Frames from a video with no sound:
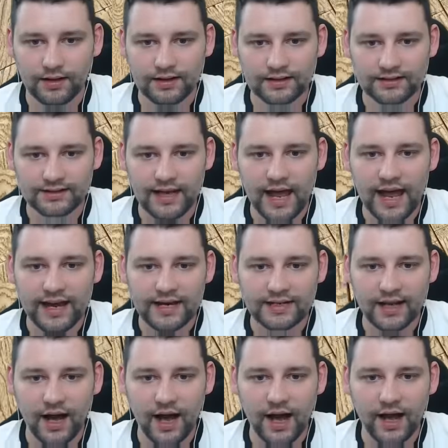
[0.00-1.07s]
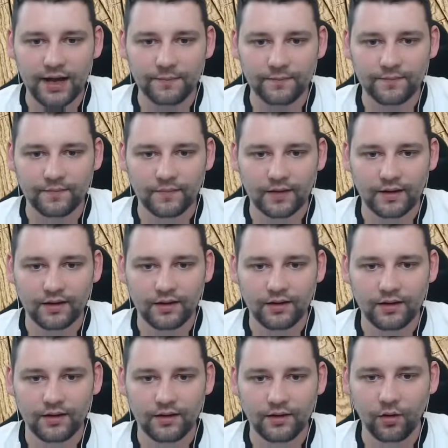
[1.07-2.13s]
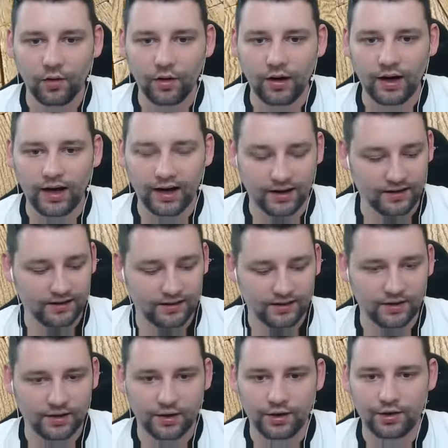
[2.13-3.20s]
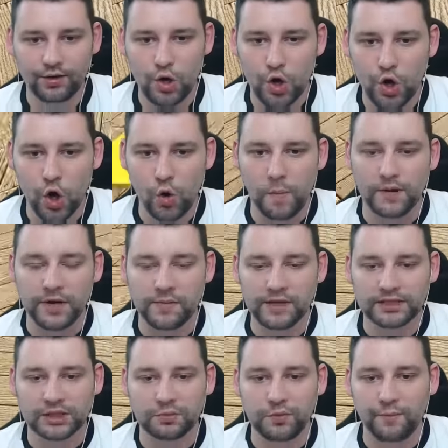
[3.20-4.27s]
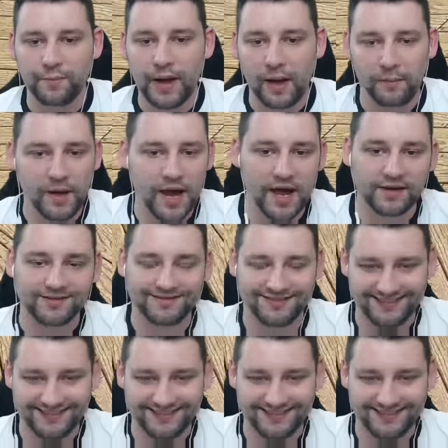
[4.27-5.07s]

Slay time! Hooah! Nobody messes with Batman.